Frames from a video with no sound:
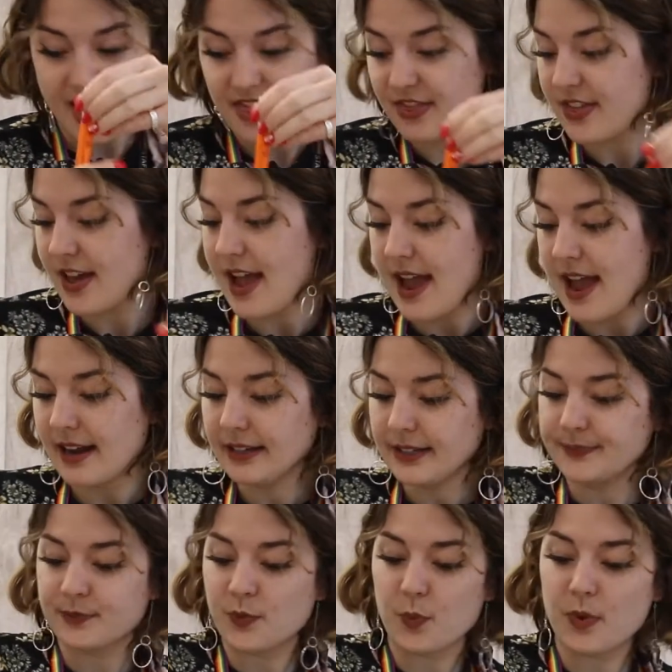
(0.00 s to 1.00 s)
And
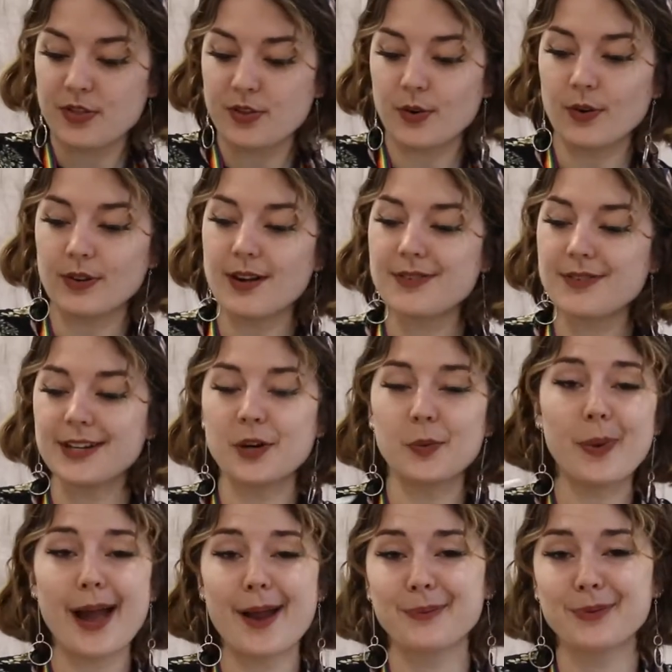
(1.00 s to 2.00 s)
then with your lovely
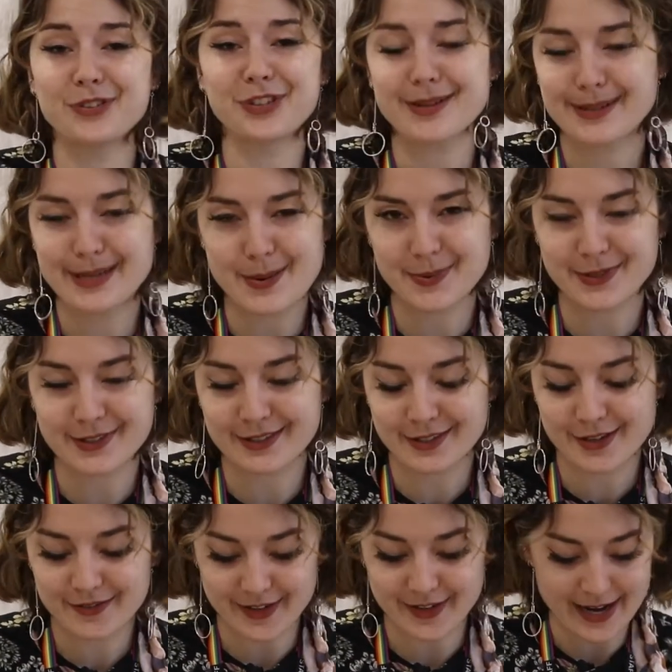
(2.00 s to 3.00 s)
little pen, which gets people to
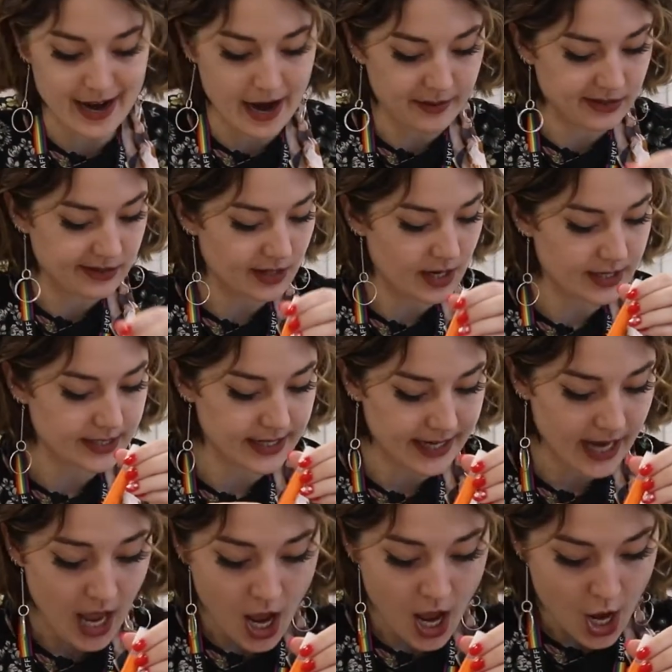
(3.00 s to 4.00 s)
souvenir, how exciting,